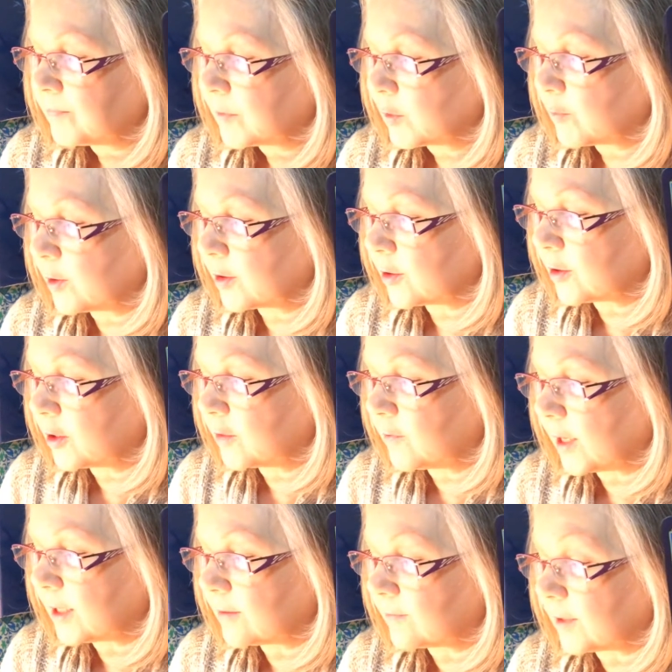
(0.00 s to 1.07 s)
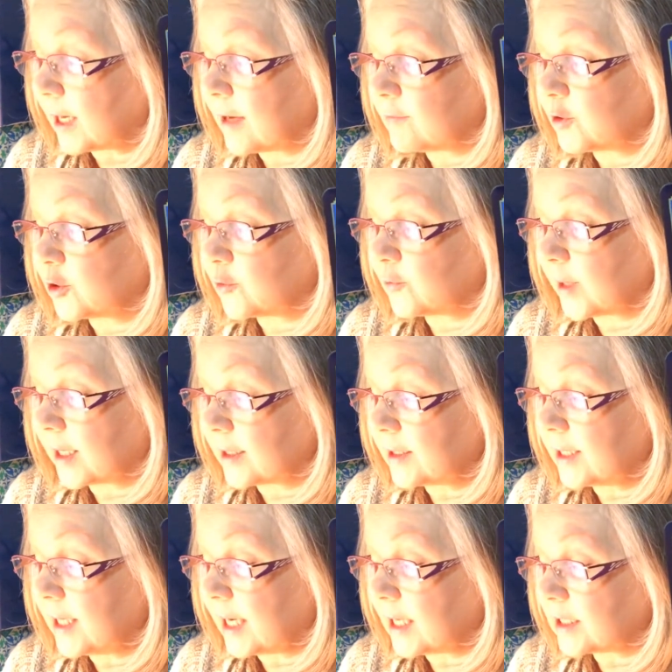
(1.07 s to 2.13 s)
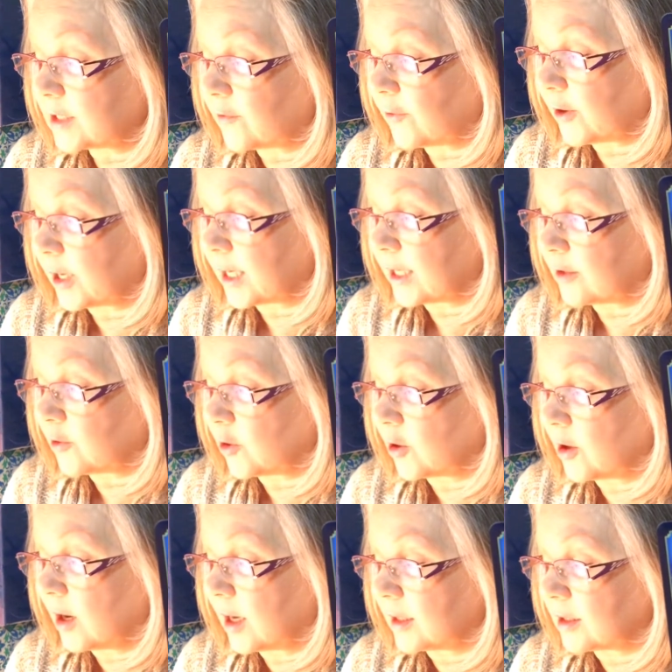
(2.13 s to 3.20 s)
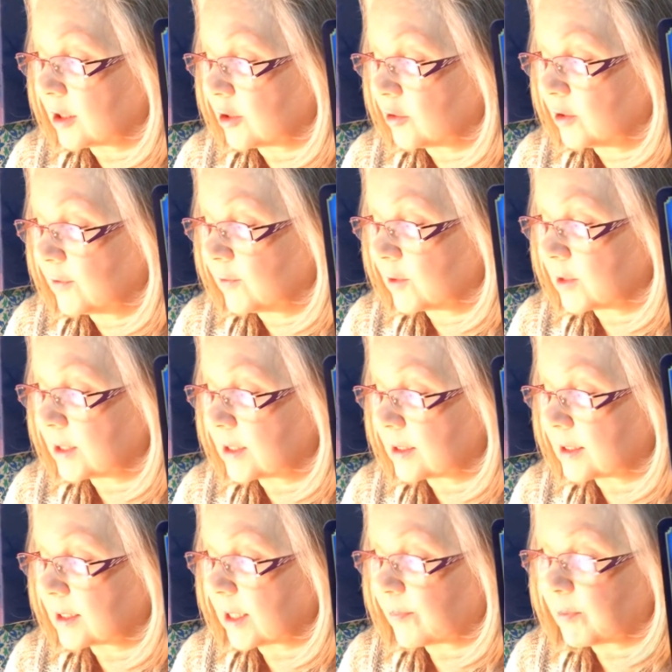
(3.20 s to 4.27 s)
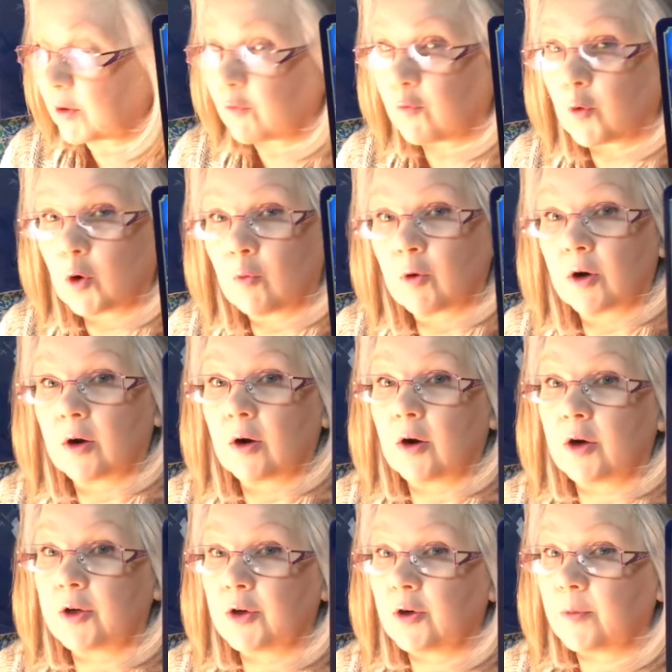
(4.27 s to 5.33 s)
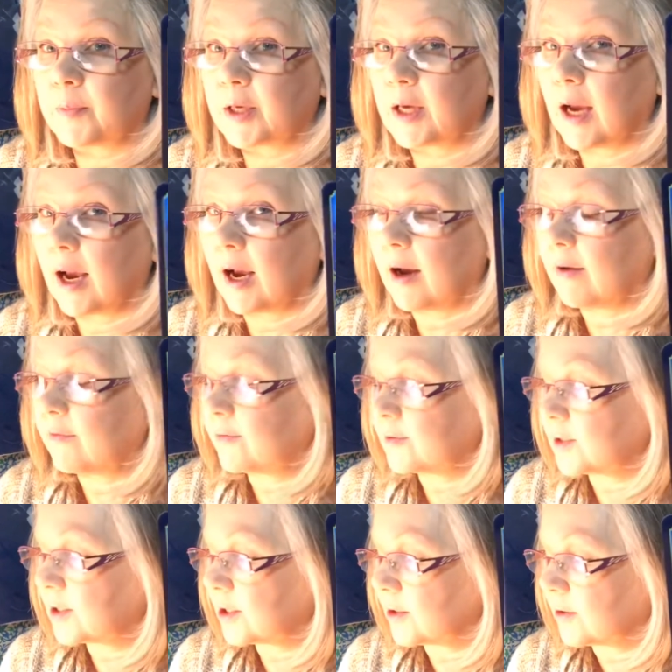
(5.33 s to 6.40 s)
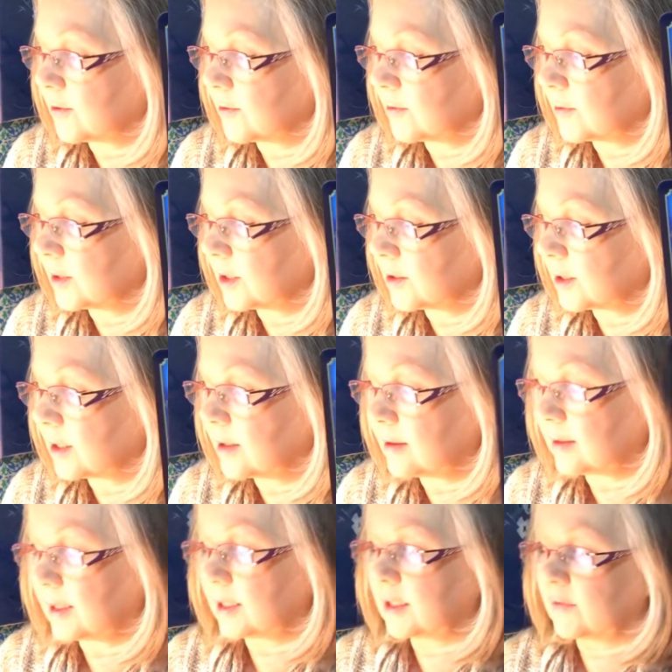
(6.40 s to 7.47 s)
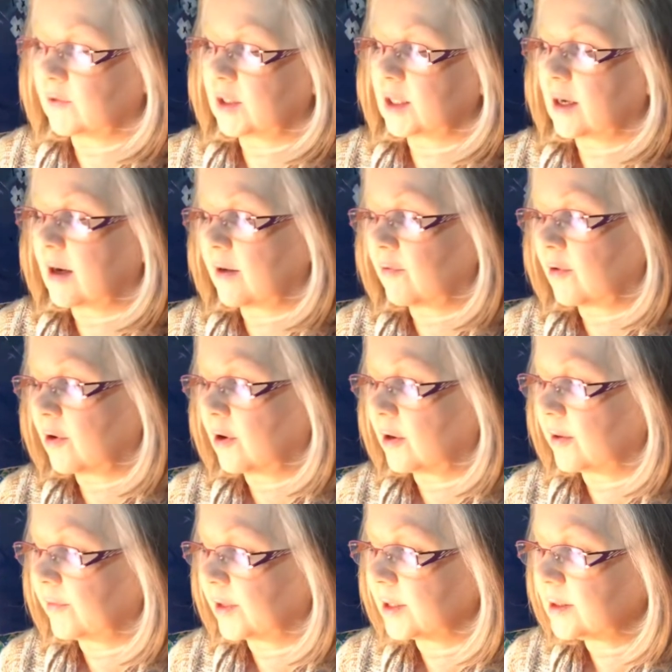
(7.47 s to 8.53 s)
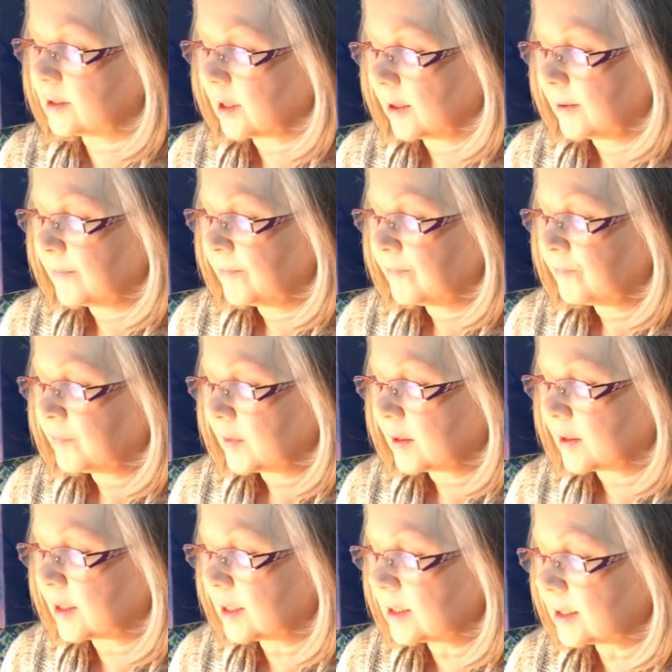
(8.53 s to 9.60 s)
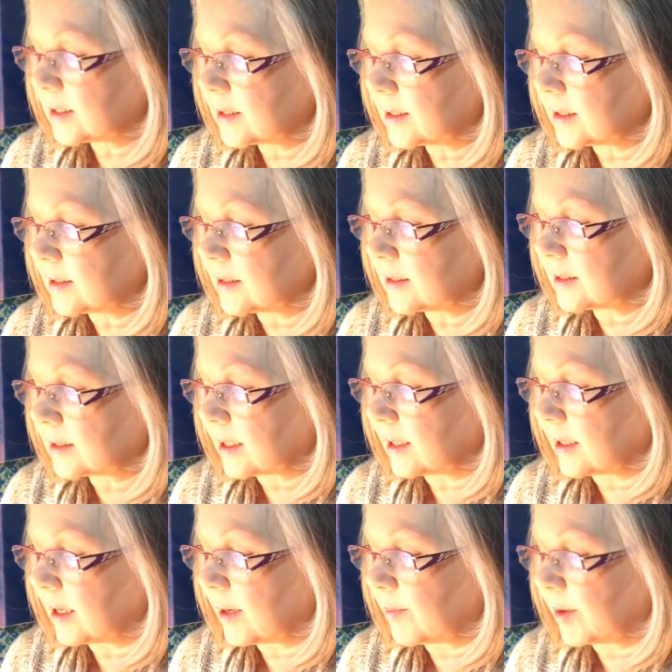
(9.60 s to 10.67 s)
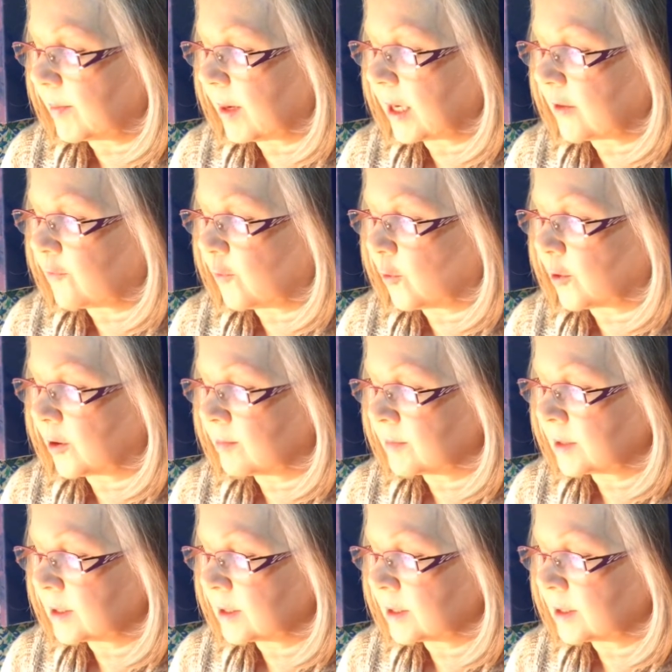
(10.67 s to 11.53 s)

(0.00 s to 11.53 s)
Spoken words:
Whether you have directly asked for aid or not, the universe is stepping forward on your behalf. So there's a collective sigh for all of us. This assistance can come in many forms.